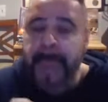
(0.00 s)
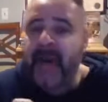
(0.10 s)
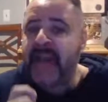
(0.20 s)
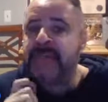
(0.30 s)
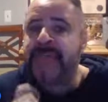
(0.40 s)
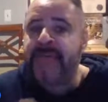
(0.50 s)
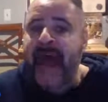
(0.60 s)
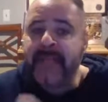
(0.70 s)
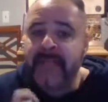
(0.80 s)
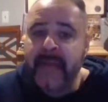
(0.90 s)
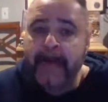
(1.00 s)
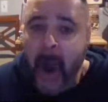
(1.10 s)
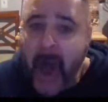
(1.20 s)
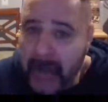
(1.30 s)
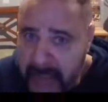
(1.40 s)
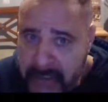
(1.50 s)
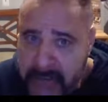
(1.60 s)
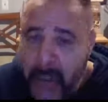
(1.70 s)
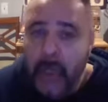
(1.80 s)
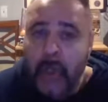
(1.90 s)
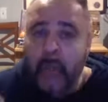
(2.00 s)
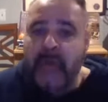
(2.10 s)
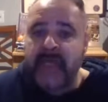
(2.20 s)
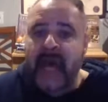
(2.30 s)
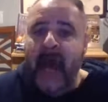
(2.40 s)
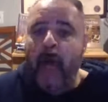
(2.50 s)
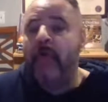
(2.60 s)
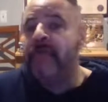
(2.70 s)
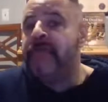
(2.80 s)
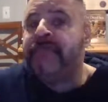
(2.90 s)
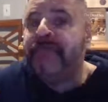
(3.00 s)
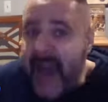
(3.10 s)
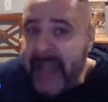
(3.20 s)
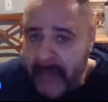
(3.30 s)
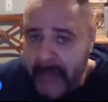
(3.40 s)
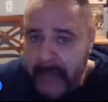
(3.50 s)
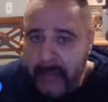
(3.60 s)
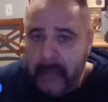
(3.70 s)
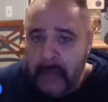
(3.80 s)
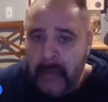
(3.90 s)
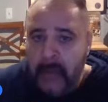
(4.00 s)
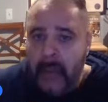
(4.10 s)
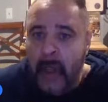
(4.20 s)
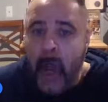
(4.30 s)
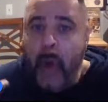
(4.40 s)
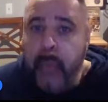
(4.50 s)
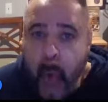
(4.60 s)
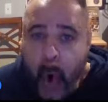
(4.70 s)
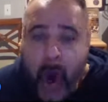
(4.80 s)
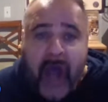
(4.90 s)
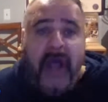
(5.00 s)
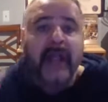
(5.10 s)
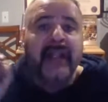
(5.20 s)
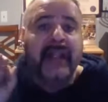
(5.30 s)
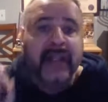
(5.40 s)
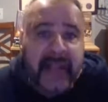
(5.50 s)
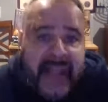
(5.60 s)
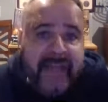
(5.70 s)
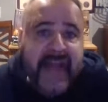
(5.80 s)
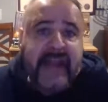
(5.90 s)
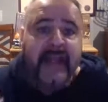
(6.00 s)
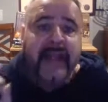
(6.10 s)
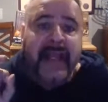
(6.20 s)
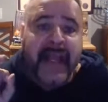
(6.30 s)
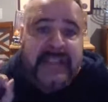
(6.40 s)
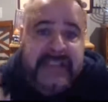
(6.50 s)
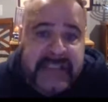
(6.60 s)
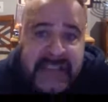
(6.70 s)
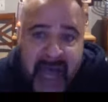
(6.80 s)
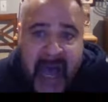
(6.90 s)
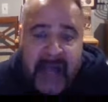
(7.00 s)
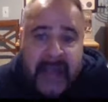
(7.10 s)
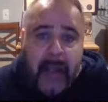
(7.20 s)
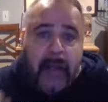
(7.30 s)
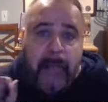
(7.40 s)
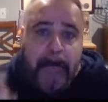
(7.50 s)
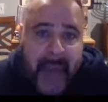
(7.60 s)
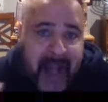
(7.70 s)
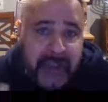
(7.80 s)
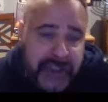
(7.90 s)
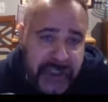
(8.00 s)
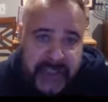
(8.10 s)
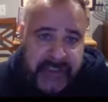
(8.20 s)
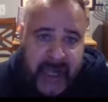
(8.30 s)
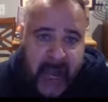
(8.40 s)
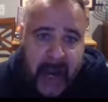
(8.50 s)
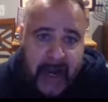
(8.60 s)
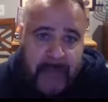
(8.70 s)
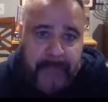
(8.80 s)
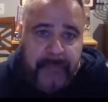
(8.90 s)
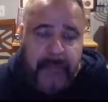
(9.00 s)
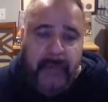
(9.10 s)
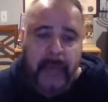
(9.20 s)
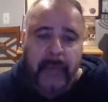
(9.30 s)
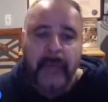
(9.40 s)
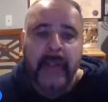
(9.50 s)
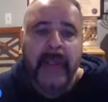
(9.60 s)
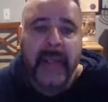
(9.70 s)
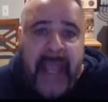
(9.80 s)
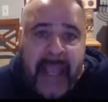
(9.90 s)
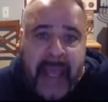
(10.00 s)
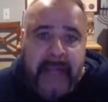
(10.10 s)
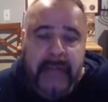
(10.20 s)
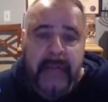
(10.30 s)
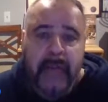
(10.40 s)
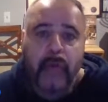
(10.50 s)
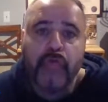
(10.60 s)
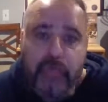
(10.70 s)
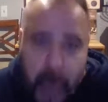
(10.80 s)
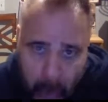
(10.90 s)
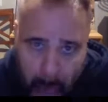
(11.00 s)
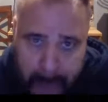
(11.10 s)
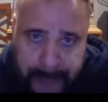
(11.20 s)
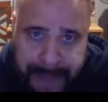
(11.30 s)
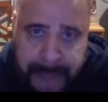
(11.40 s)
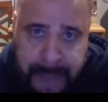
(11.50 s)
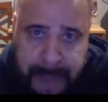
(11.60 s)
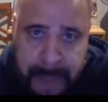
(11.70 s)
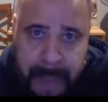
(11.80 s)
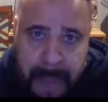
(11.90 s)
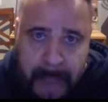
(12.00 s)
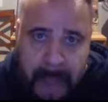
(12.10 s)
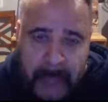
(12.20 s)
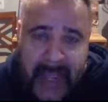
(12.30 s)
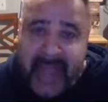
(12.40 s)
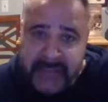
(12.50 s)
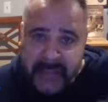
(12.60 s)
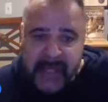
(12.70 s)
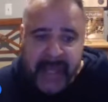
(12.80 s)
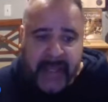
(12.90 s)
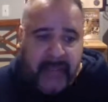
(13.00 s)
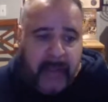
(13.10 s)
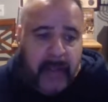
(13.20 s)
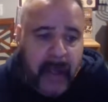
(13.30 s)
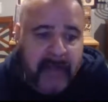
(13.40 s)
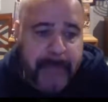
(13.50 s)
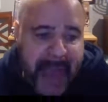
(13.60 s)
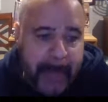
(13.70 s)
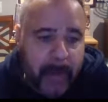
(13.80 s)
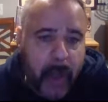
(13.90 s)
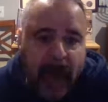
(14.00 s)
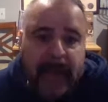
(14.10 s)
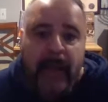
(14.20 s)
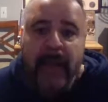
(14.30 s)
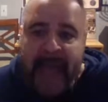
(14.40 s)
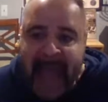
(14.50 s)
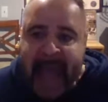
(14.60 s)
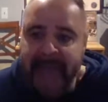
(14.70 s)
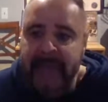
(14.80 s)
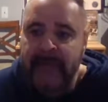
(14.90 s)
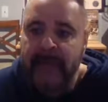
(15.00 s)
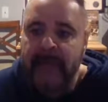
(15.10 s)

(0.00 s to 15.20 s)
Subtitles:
But his father, Nabonidus, was out fighting a war, leaving his son, Belshazzar, in rule as the king of Babylon at